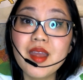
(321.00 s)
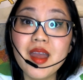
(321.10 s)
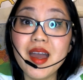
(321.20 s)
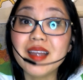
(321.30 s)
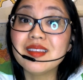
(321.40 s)

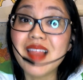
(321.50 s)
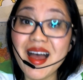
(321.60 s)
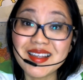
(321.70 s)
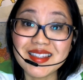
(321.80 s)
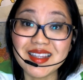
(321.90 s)
And
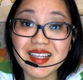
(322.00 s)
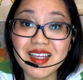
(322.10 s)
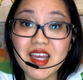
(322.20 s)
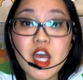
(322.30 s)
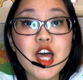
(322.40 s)
lastly,
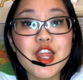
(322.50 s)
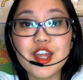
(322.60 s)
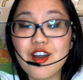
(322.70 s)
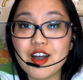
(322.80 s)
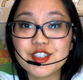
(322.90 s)
the
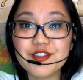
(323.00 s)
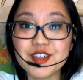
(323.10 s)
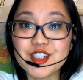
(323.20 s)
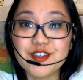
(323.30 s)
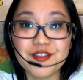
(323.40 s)

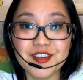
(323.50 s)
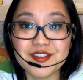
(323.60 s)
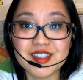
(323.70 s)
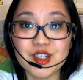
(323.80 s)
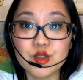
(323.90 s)
controversial fifth
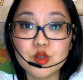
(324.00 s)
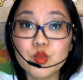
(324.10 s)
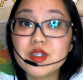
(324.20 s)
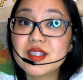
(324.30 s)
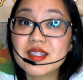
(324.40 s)
tone,
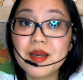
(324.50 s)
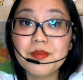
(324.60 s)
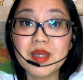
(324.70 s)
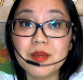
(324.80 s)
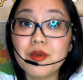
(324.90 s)
which some
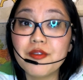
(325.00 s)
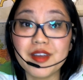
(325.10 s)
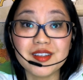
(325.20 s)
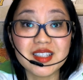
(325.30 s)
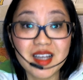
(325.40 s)
people fail
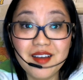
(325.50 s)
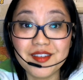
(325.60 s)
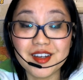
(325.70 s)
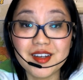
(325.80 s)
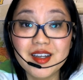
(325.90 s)
to
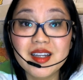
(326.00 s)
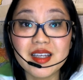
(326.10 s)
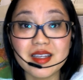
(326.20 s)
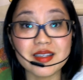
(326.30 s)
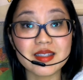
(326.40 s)
cover,
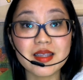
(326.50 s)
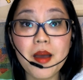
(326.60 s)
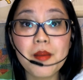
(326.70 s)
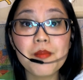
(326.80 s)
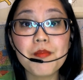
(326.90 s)
is
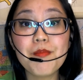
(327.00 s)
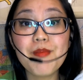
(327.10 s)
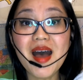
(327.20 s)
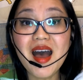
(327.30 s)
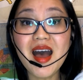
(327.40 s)

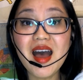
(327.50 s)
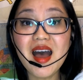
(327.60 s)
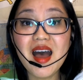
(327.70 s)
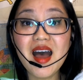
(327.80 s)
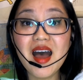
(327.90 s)
ma.